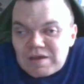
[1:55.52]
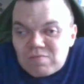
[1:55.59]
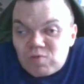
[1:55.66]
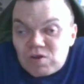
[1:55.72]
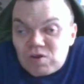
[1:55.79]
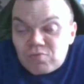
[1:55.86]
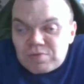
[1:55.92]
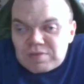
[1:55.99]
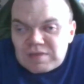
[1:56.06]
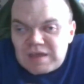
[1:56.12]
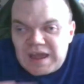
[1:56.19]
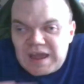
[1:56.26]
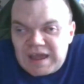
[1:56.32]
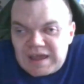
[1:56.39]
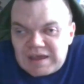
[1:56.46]
real
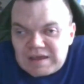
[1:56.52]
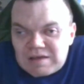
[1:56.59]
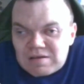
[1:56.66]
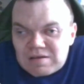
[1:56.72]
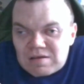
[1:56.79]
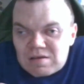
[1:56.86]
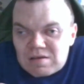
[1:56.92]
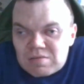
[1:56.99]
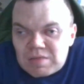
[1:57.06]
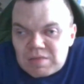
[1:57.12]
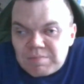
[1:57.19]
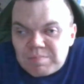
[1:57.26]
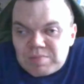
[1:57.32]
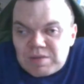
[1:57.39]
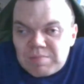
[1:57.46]
thing,
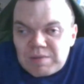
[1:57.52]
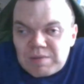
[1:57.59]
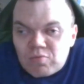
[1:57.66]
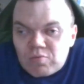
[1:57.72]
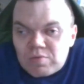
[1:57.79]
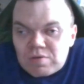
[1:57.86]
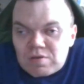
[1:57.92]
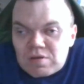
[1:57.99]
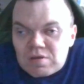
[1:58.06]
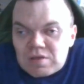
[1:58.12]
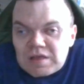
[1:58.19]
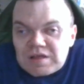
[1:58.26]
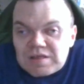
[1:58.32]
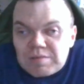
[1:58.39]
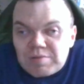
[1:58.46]
like the people
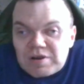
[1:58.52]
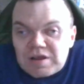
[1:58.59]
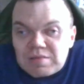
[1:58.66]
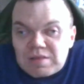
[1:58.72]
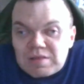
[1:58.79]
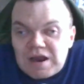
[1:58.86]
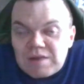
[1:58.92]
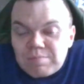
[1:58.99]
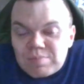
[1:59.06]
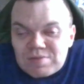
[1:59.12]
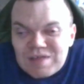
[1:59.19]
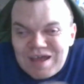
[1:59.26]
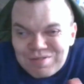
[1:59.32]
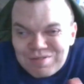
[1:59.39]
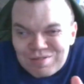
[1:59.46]
things they bring in aren't
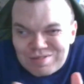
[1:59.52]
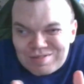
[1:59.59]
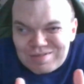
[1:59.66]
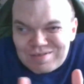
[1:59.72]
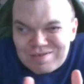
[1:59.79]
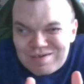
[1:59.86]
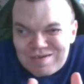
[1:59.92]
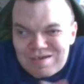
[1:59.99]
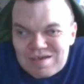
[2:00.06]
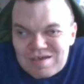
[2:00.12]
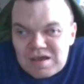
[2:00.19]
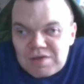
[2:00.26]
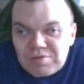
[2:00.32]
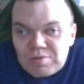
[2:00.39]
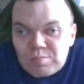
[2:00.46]
possessed
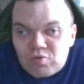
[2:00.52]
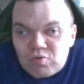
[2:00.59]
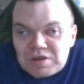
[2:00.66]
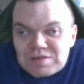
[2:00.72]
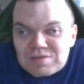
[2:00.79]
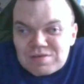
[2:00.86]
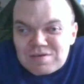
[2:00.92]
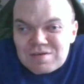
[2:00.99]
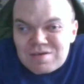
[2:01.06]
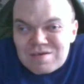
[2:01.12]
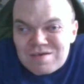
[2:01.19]
at some point.